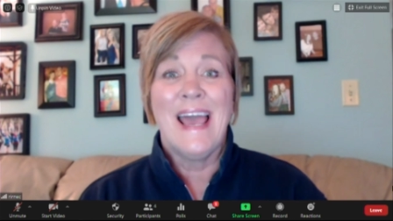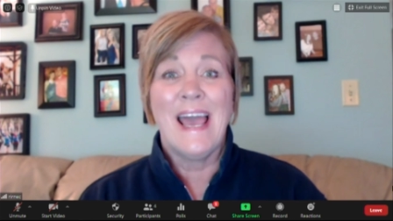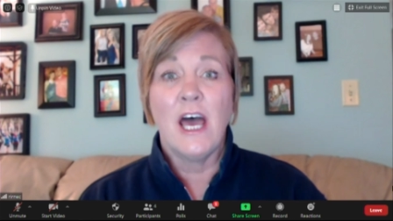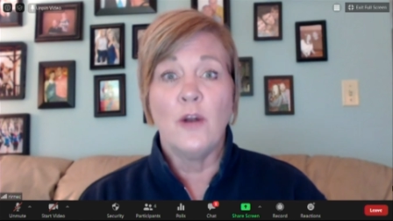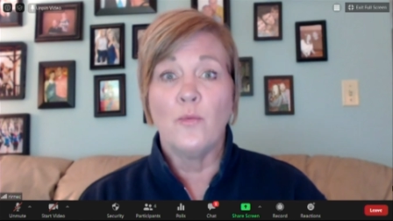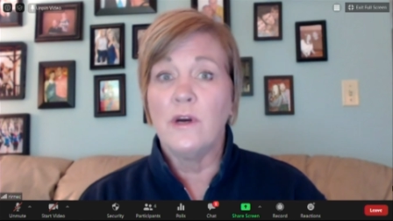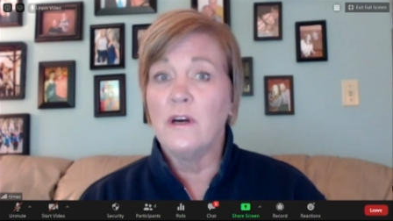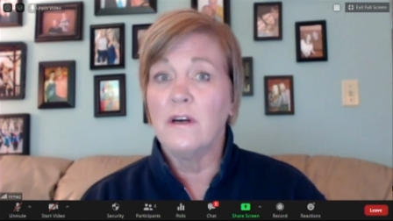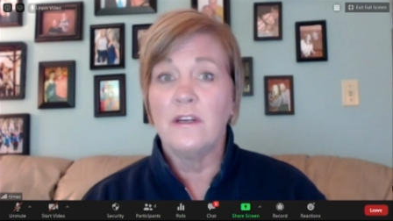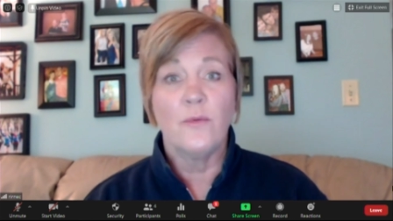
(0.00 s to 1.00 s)
and
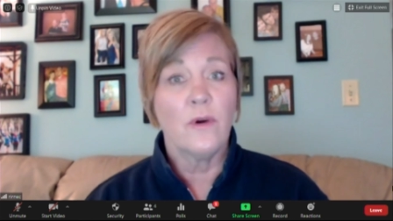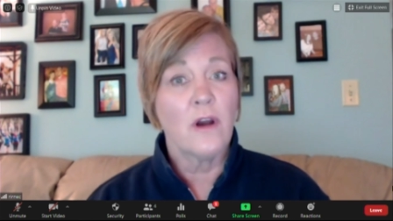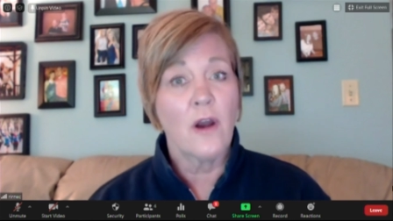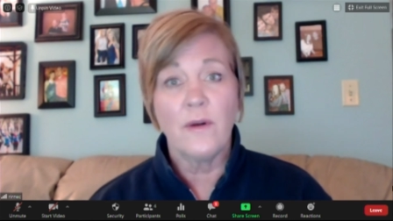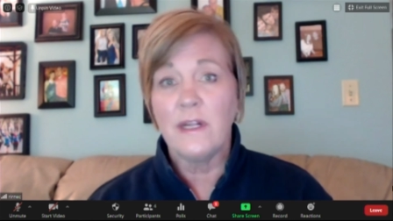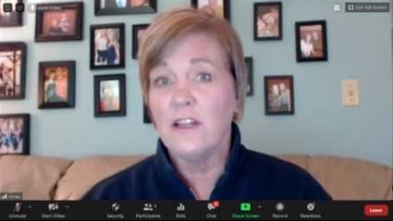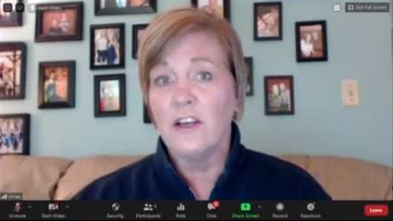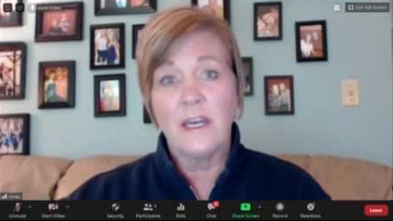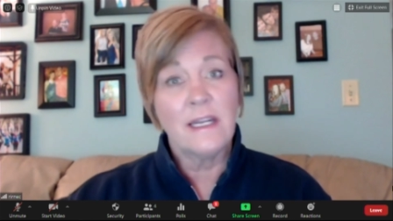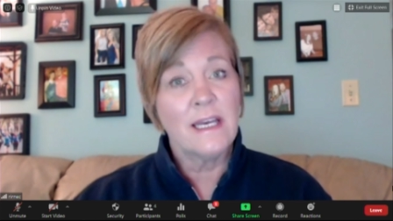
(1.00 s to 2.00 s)
we're we're already
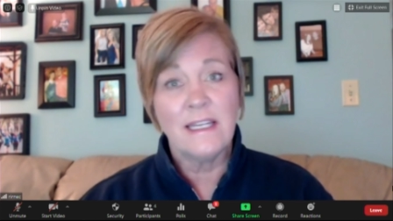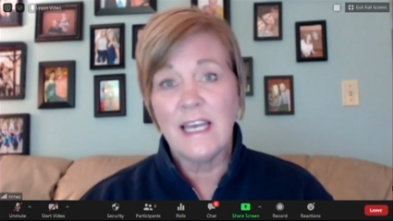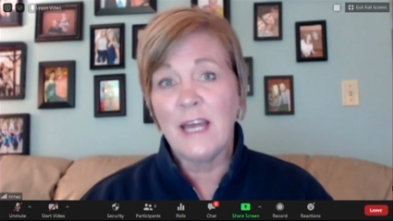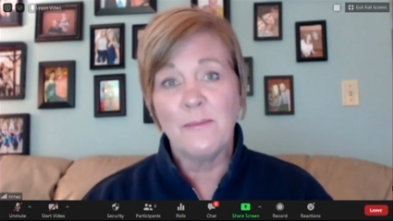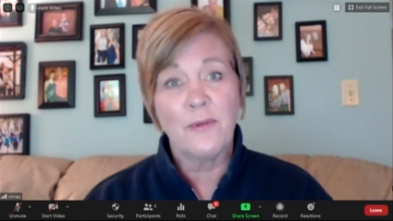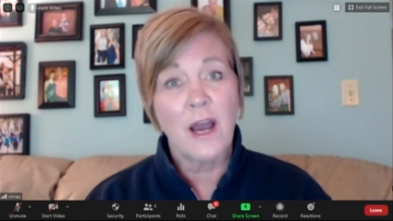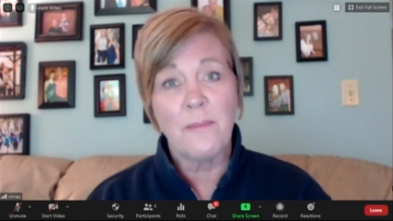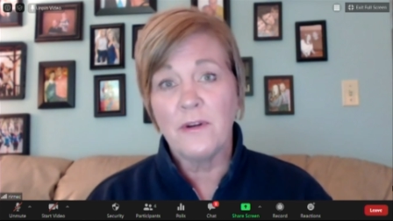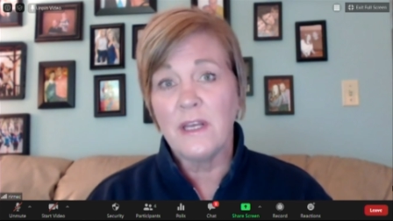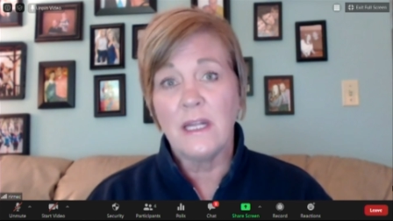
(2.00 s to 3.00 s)
looking at, at
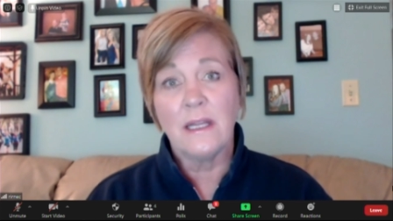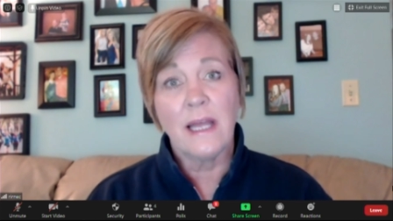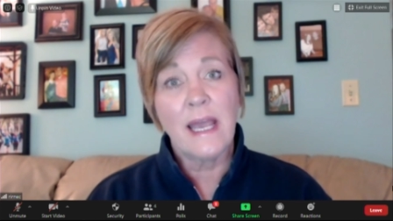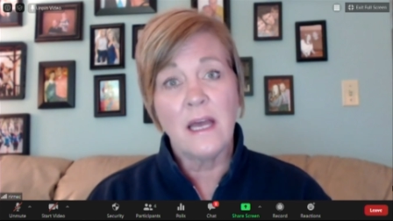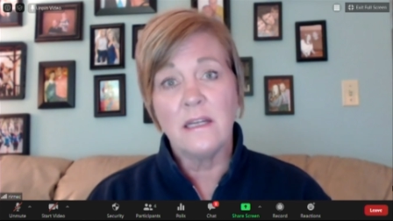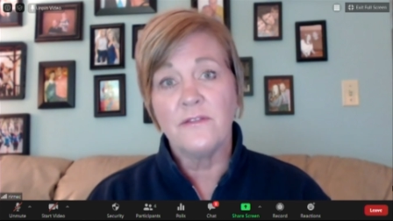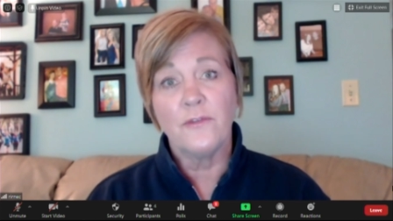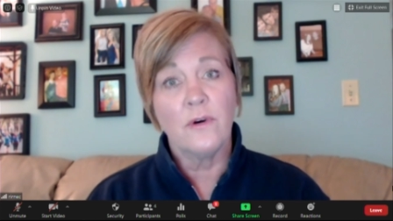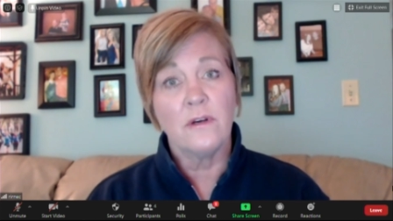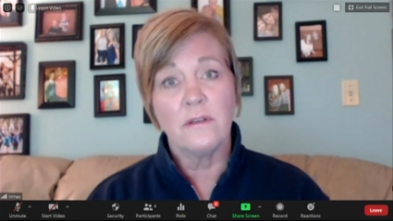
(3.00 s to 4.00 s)
property and land
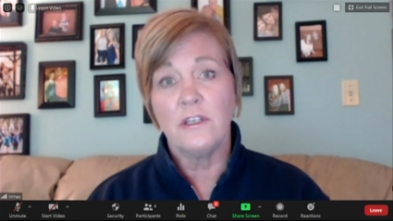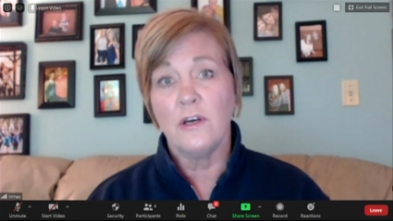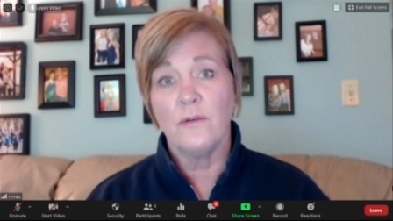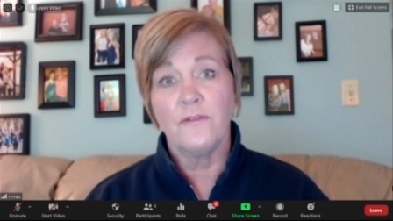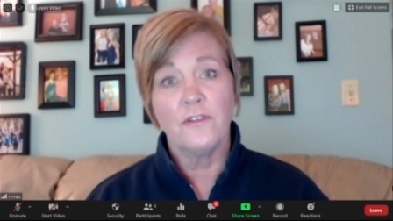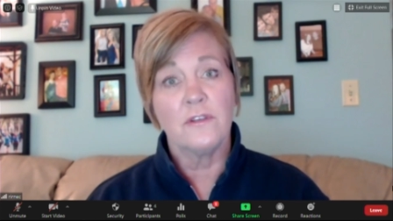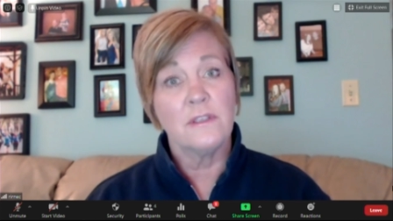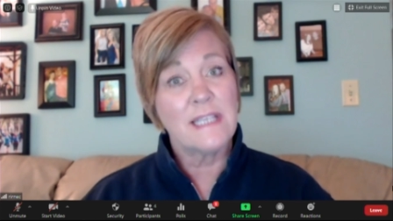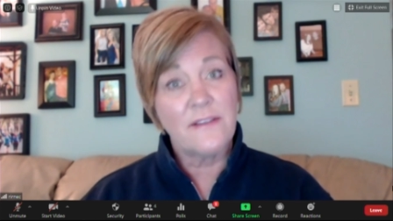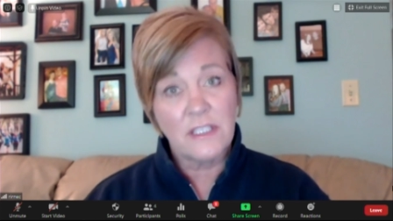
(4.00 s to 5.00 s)
for you know for
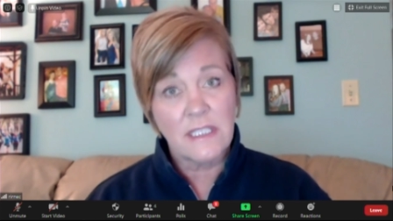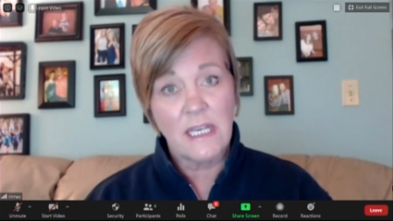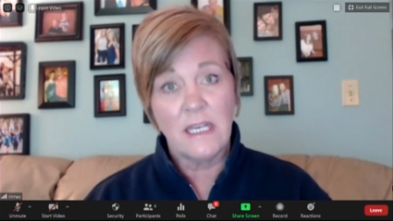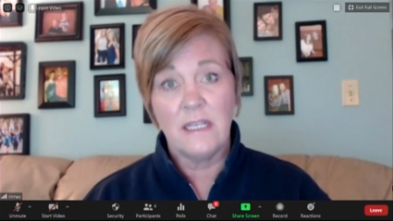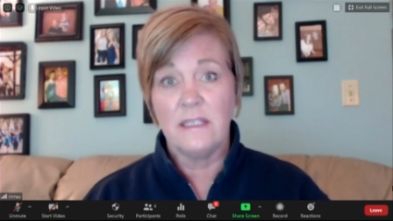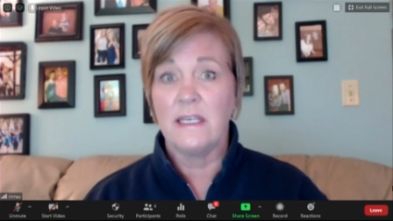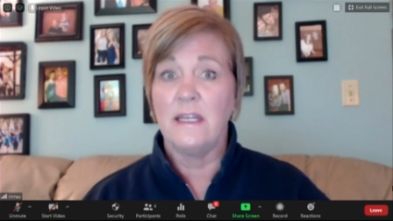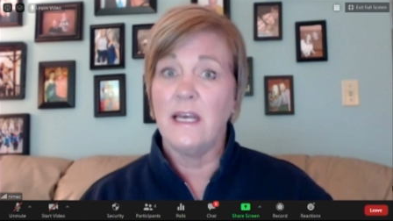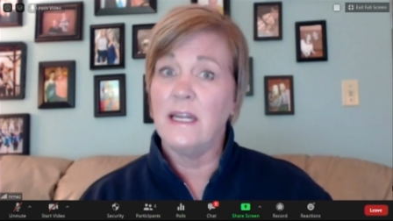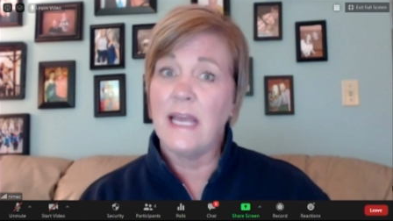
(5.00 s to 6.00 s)
17s
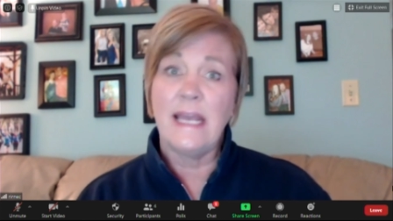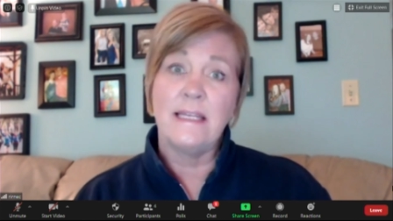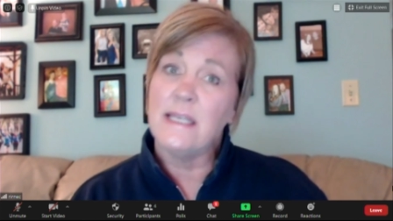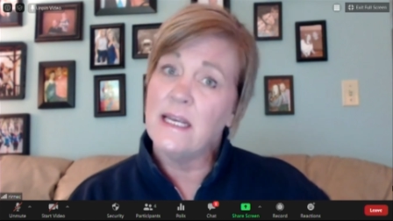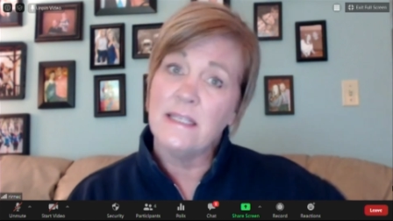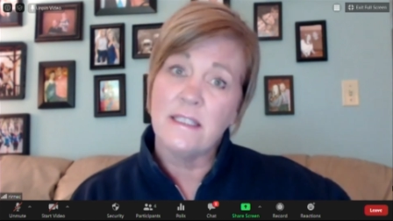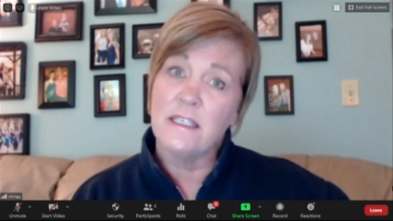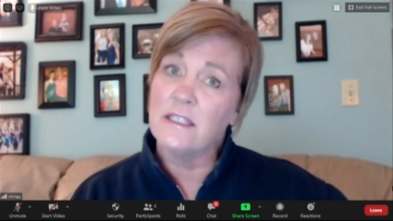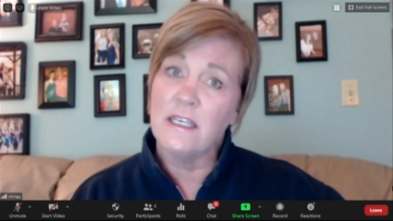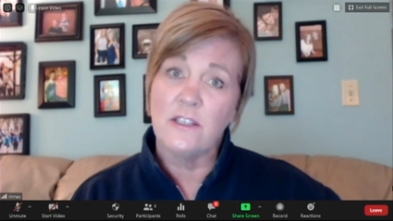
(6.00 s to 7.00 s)
and and 18s
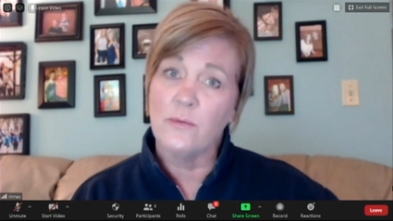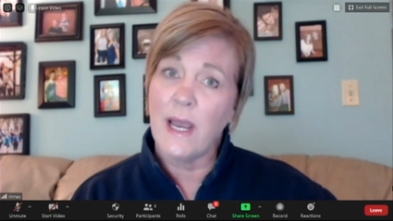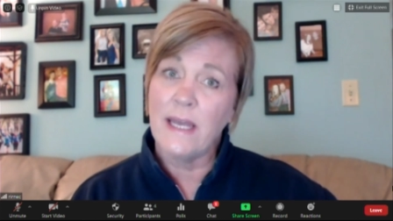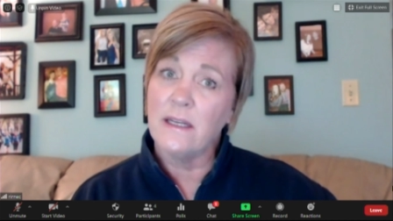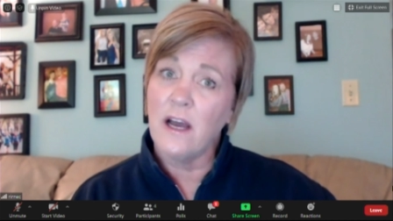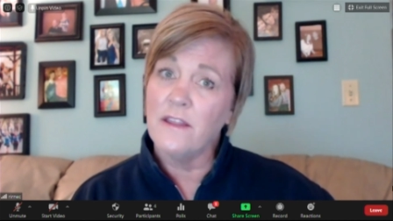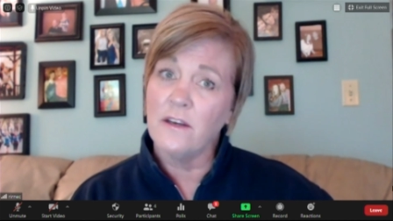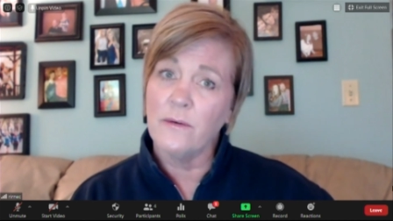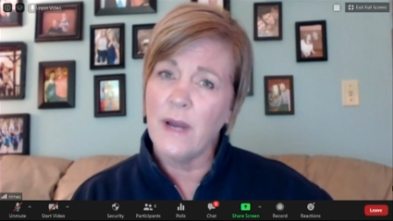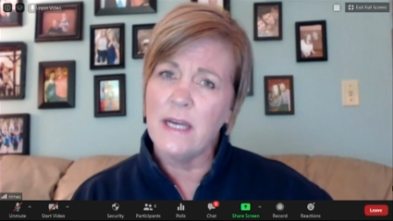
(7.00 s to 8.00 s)
is is right on the
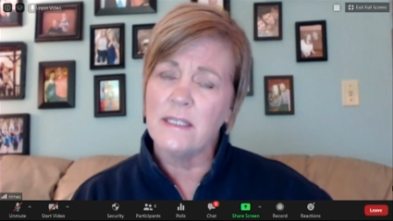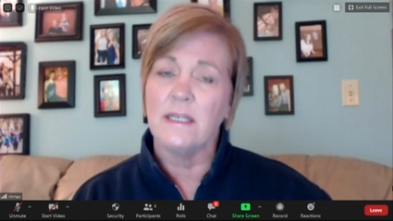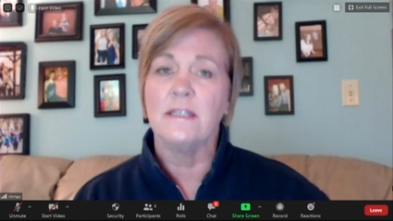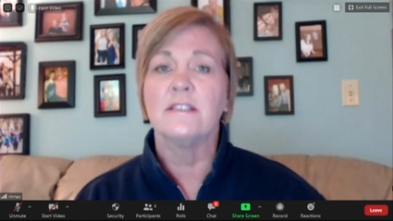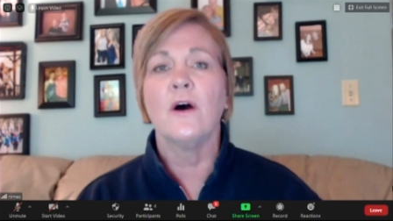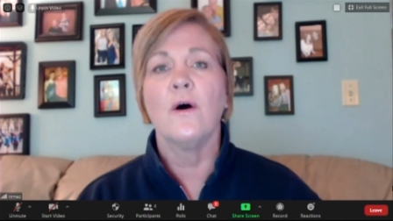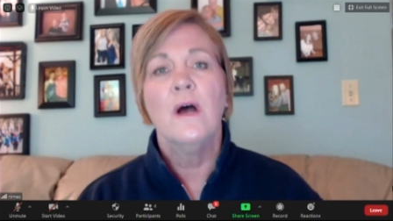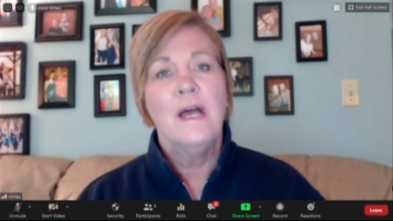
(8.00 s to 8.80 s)
horizon so